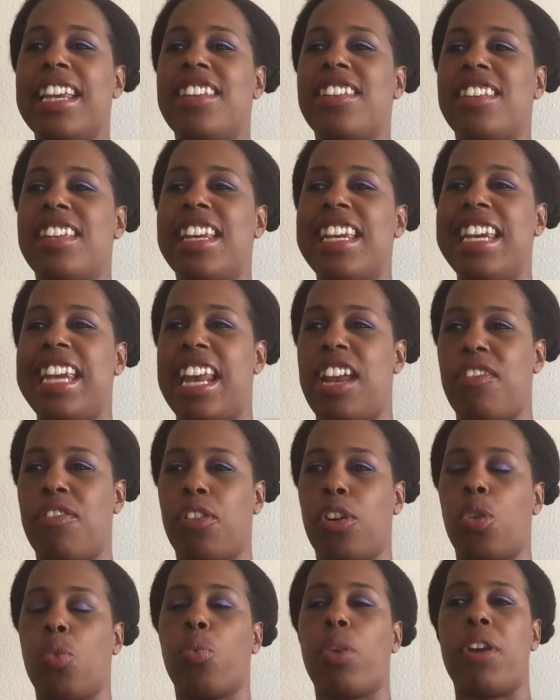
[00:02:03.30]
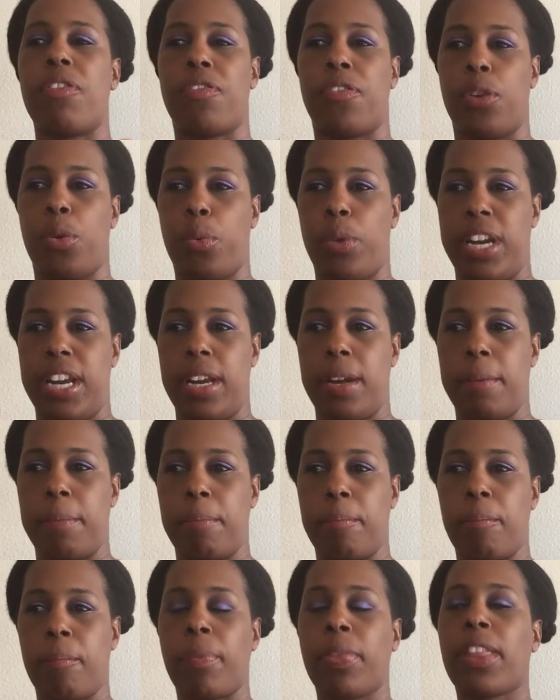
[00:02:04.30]
is to never referee.
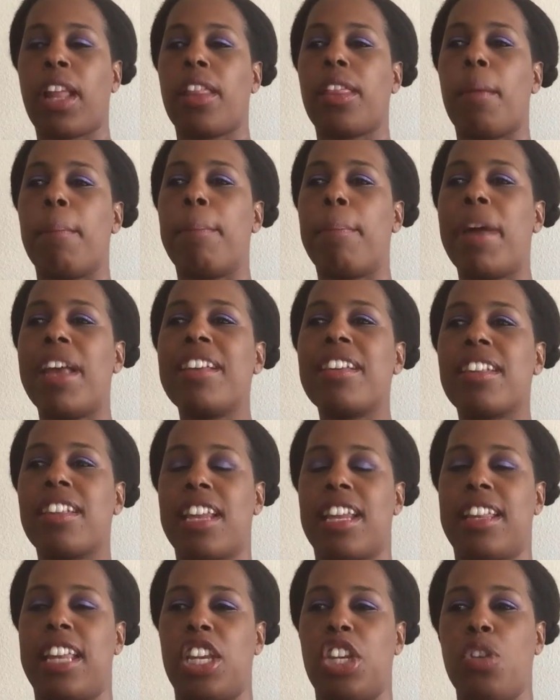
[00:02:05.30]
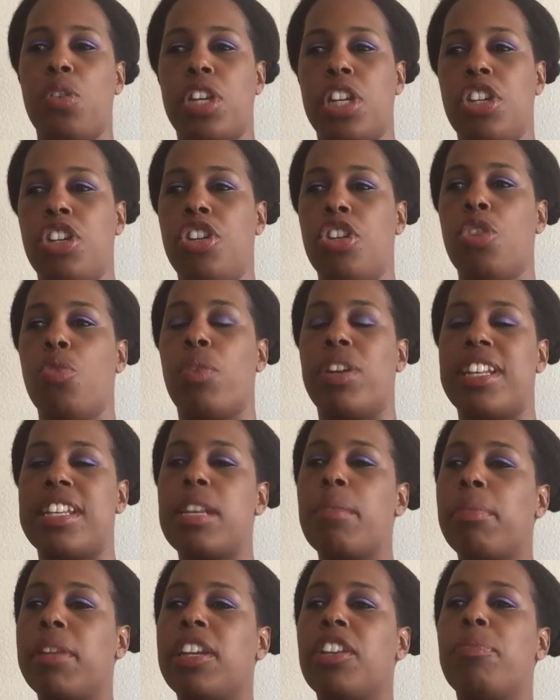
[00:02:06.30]
The best thing that you can do when
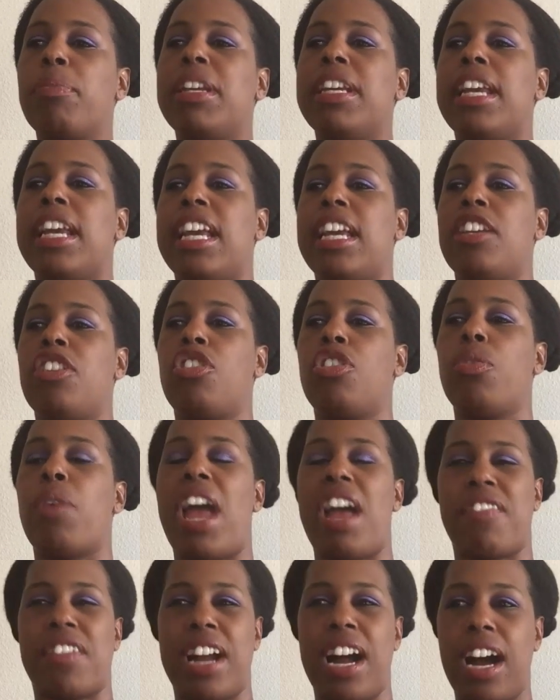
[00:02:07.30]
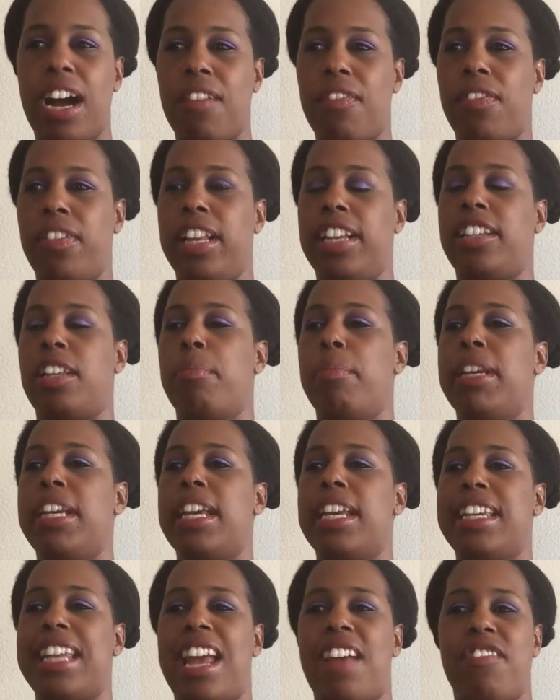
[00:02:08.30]
siblings begin to have conflicts and
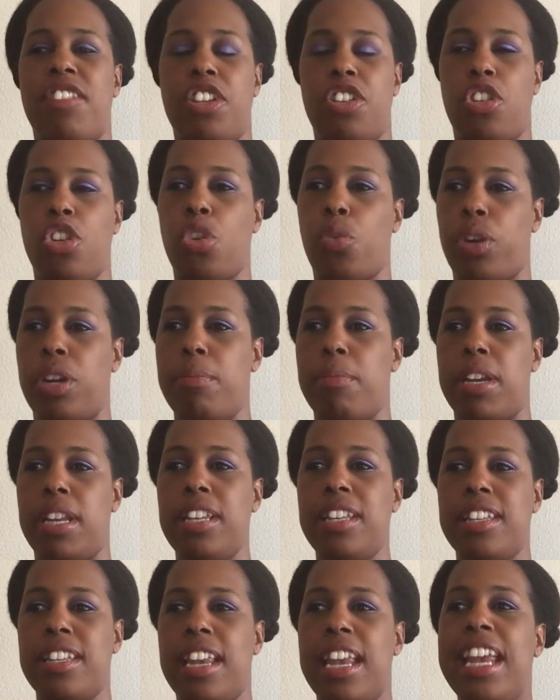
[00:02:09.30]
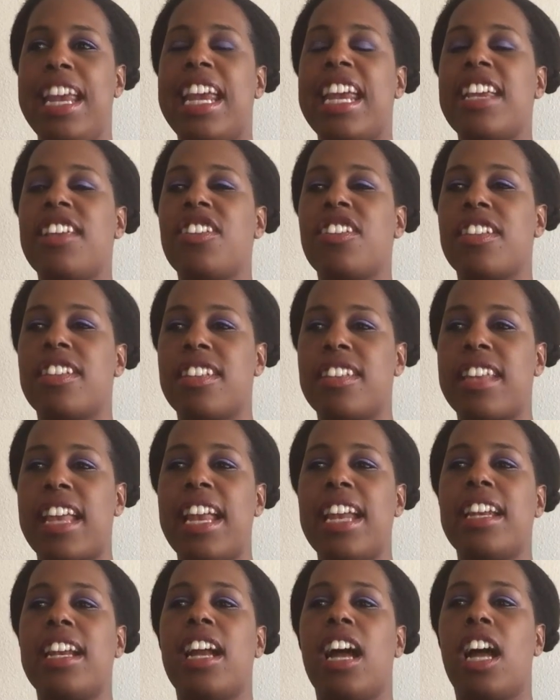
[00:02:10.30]
begin to have disagreements is to
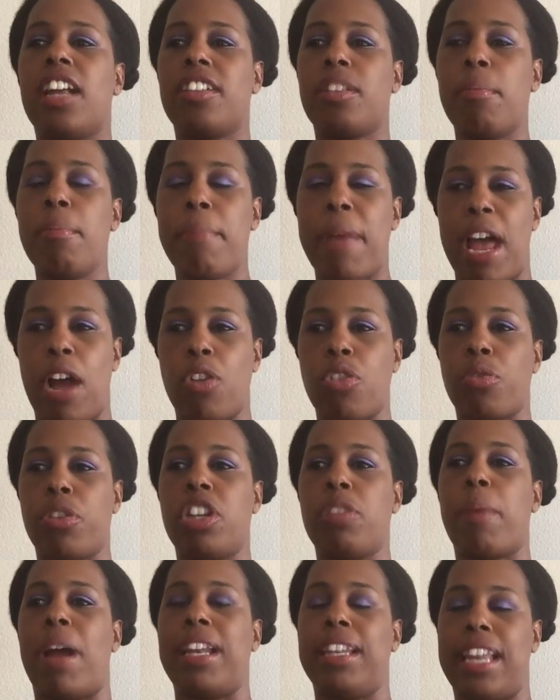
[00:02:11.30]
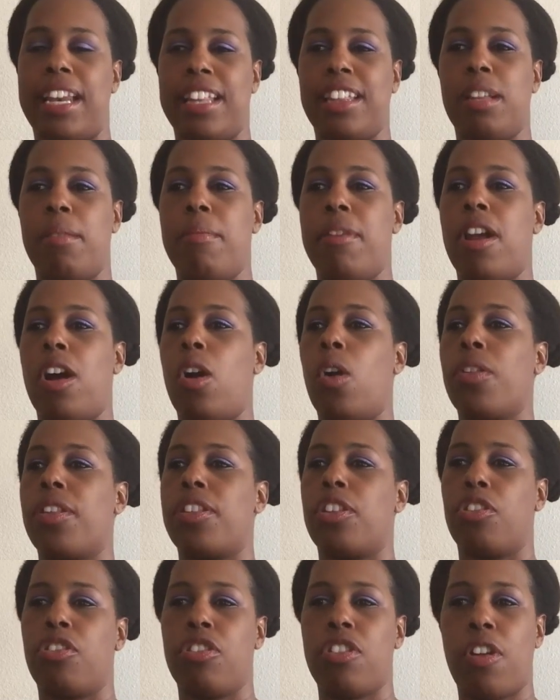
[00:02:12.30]
set some boundaries by letting them know that
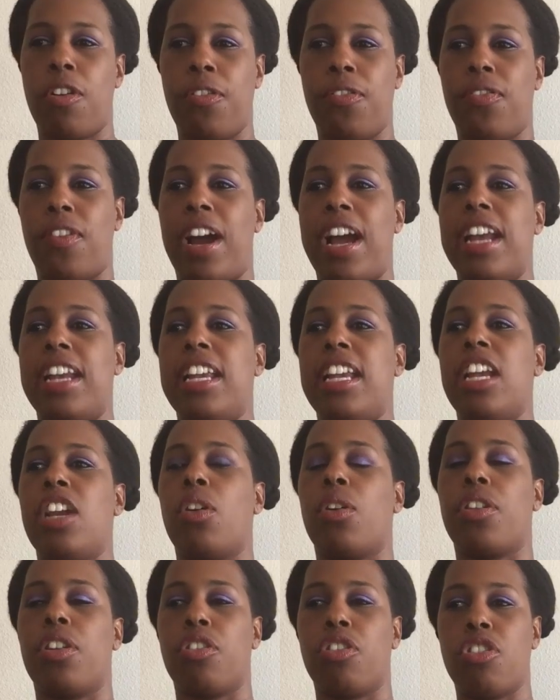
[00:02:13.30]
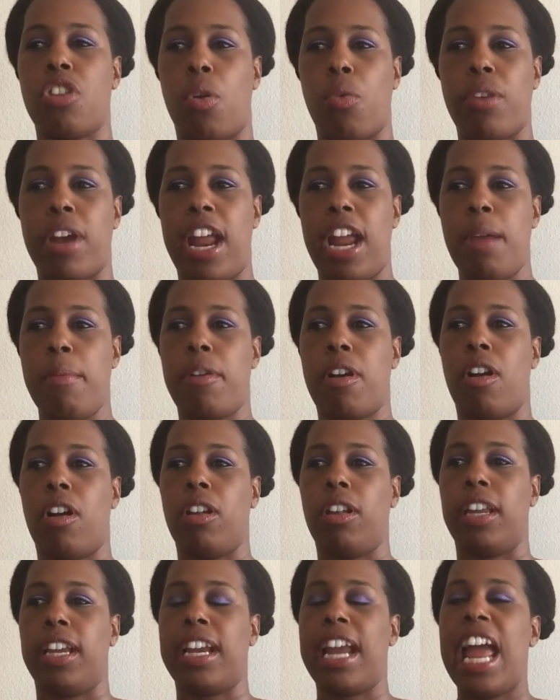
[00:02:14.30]
there's no fighting or there's no name
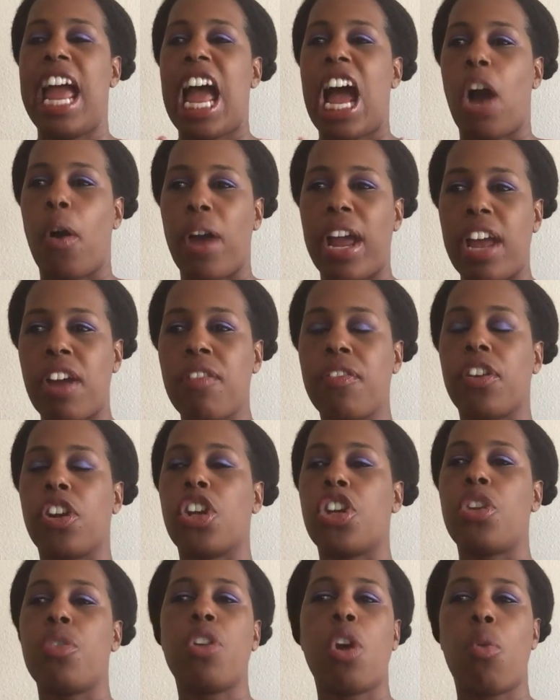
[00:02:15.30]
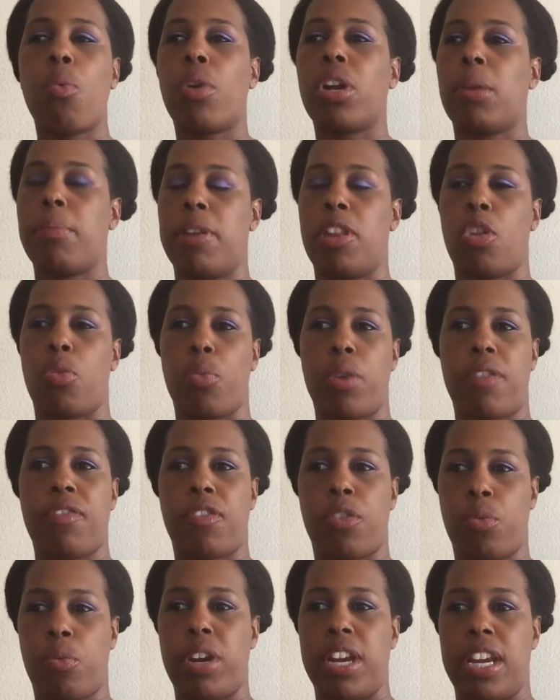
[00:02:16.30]
calling. However, you don't want to be the
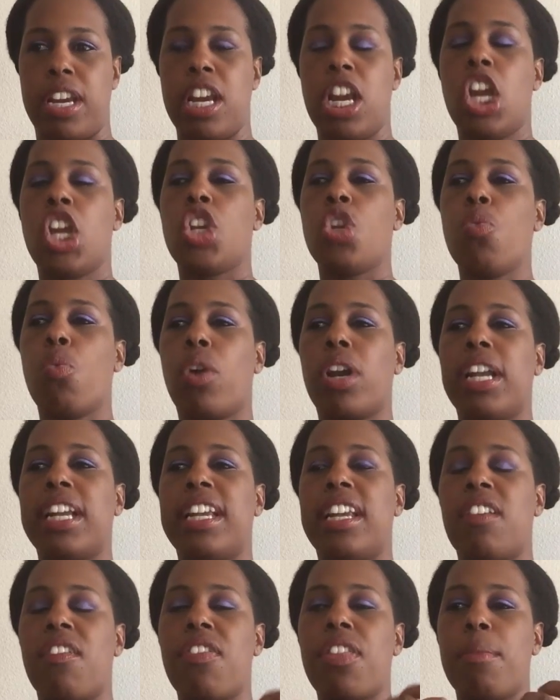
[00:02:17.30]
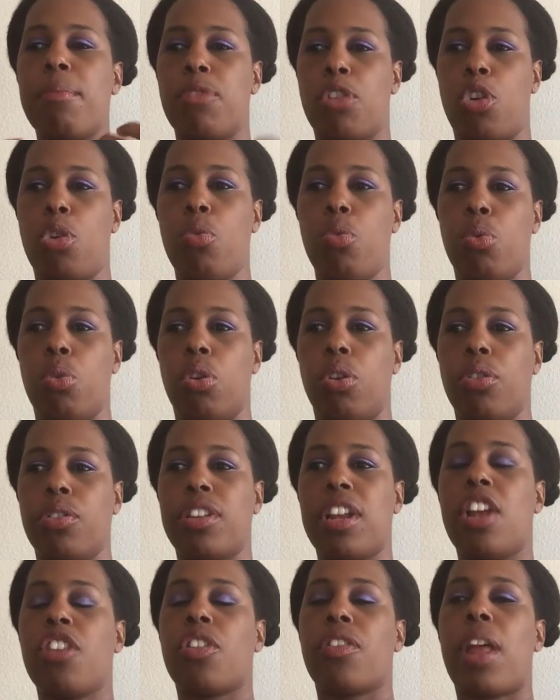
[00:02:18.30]
referee. You want to give them tools
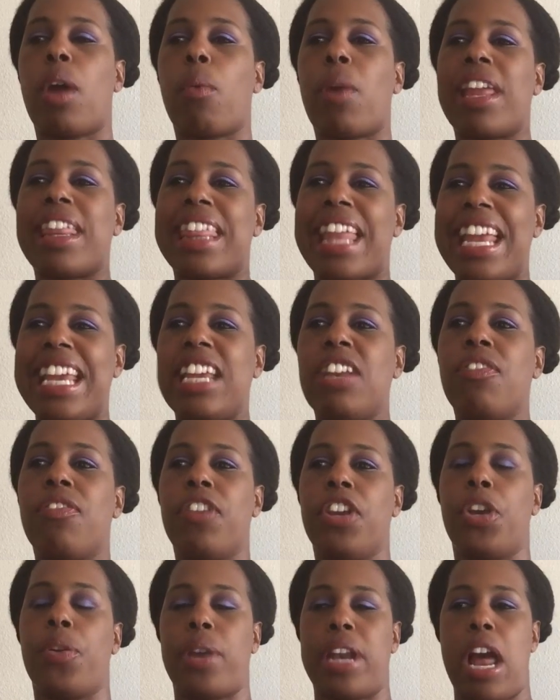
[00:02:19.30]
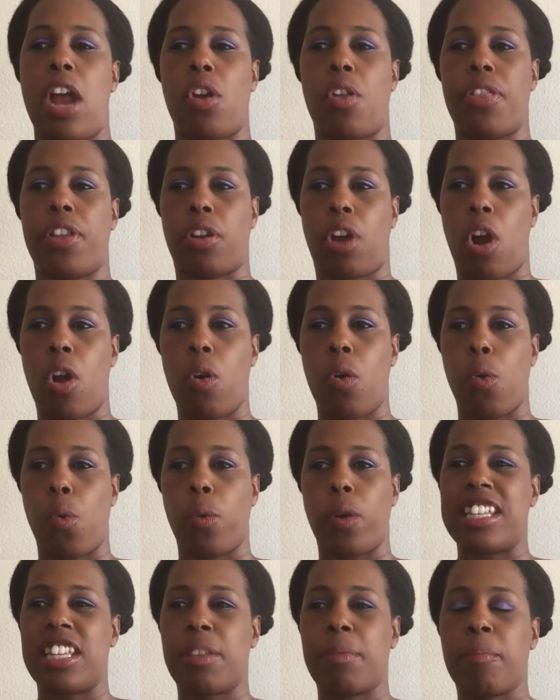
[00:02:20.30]
so that way they can figure it out on their own.